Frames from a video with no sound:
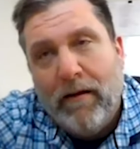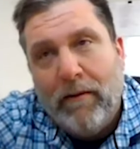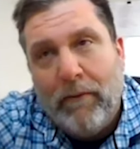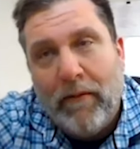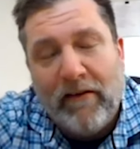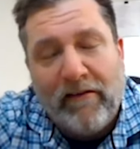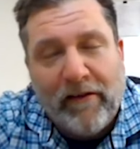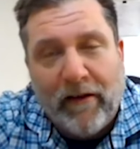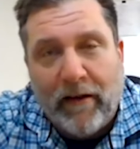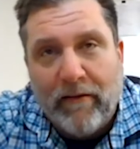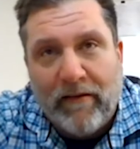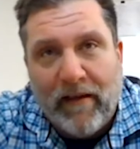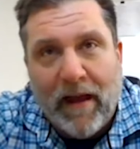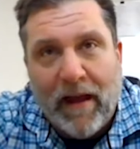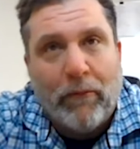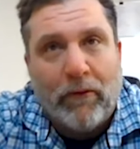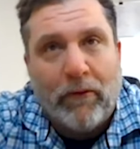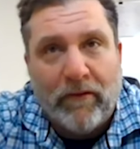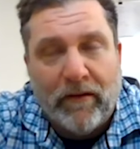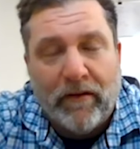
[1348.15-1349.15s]
Michigan's
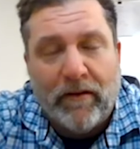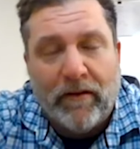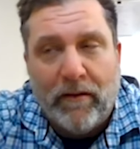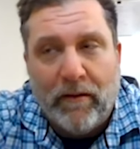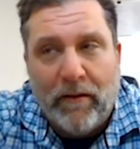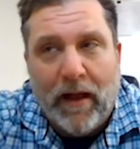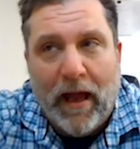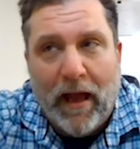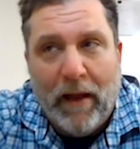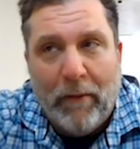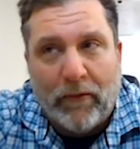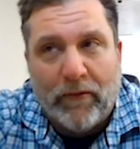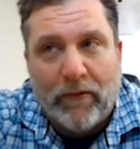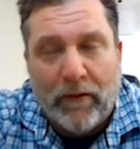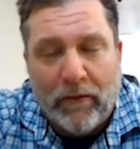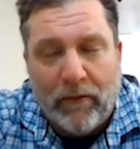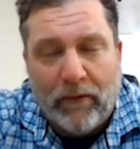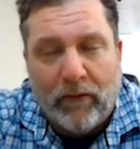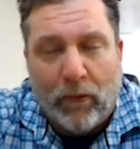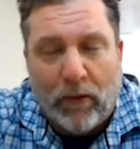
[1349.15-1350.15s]
able
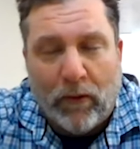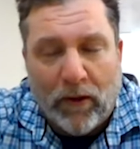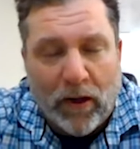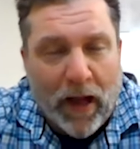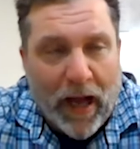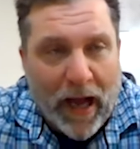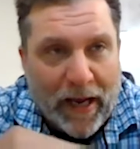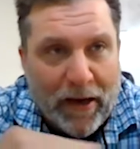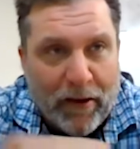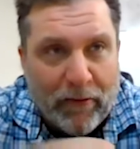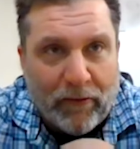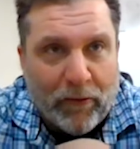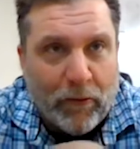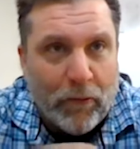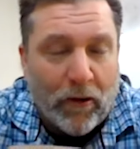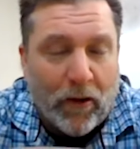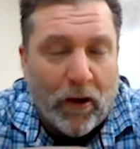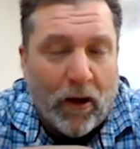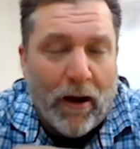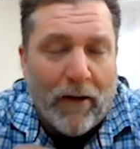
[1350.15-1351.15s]
to sort of line its
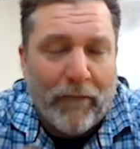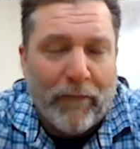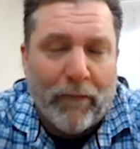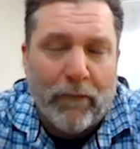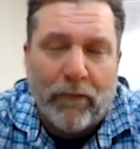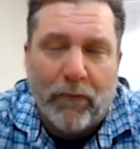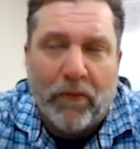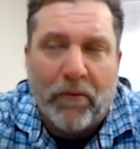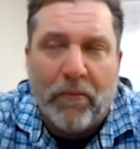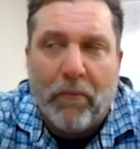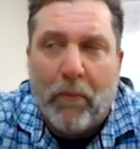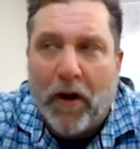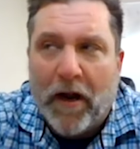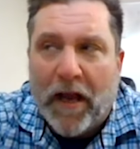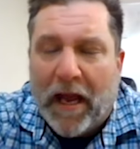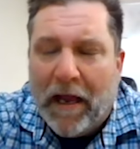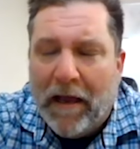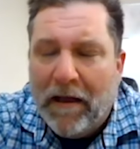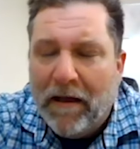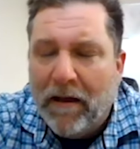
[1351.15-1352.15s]
own coffers with
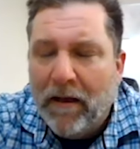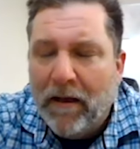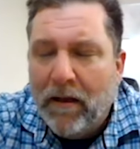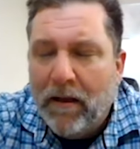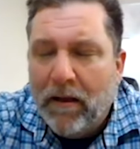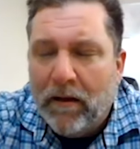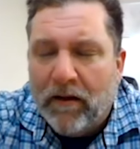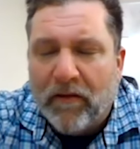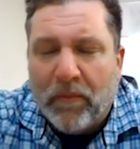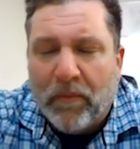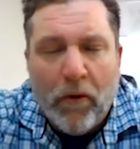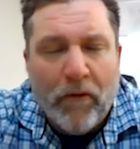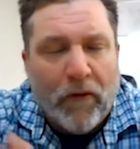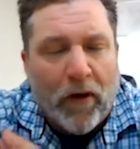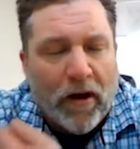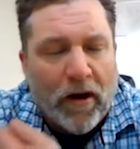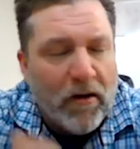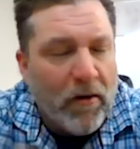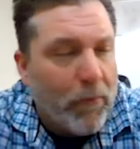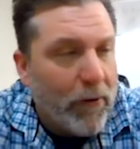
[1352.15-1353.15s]
money. Let's move
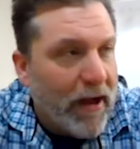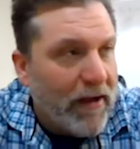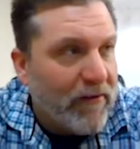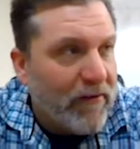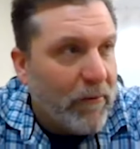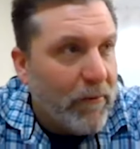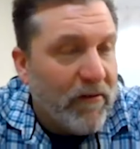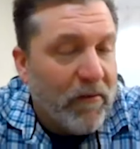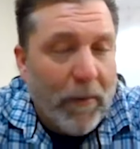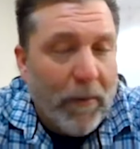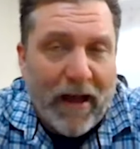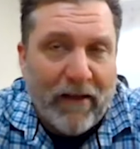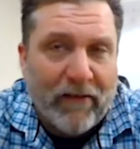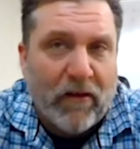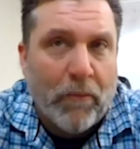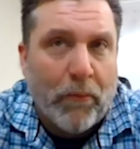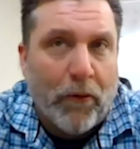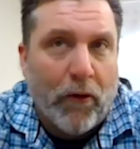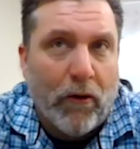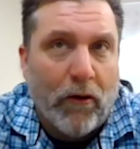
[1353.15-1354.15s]
on to Nebraska men's
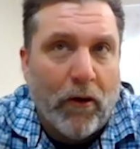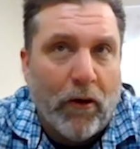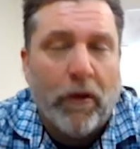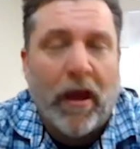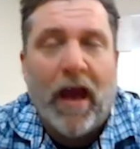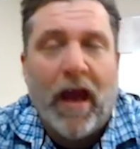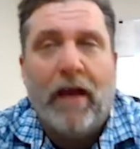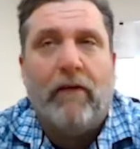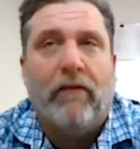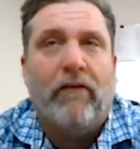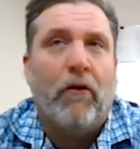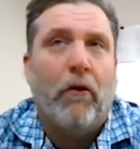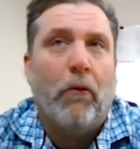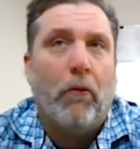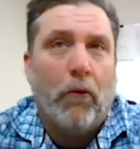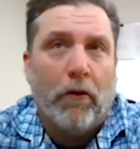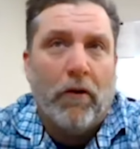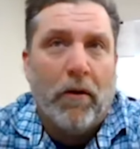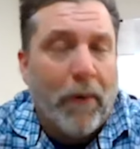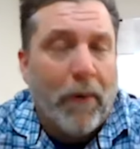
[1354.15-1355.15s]
basketball. Okay, so
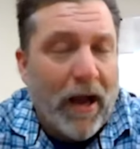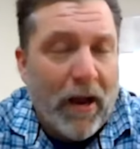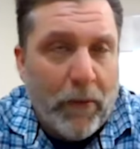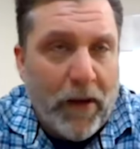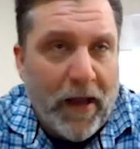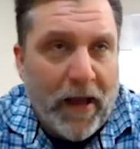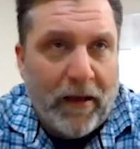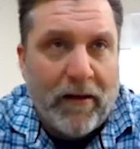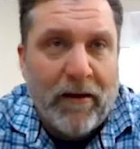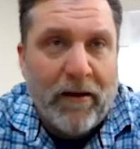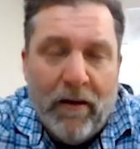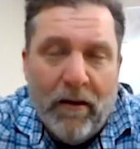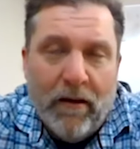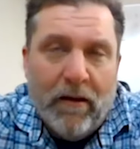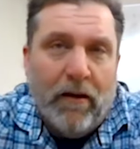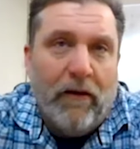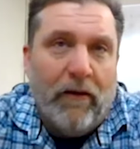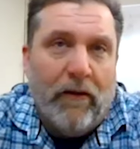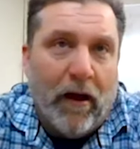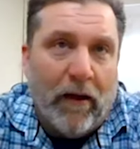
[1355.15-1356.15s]
we're in a bye week.
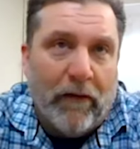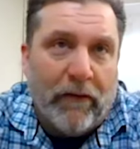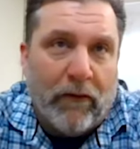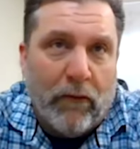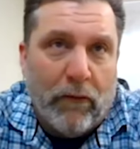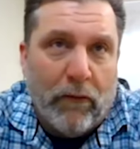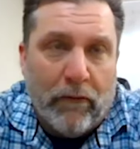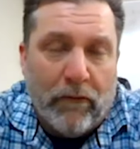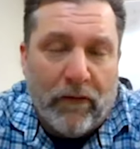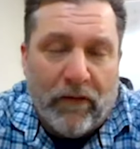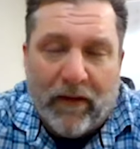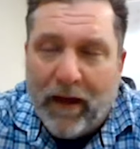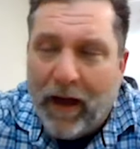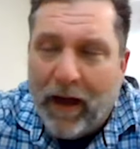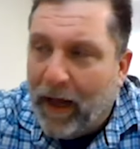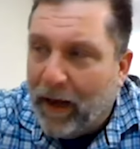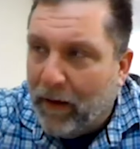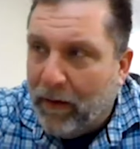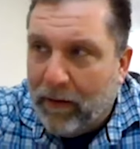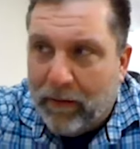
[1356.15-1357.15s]
The Huskers
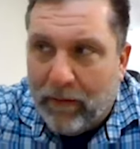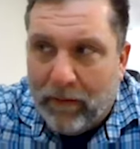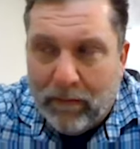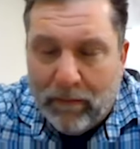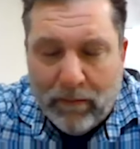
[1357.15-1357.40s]
got a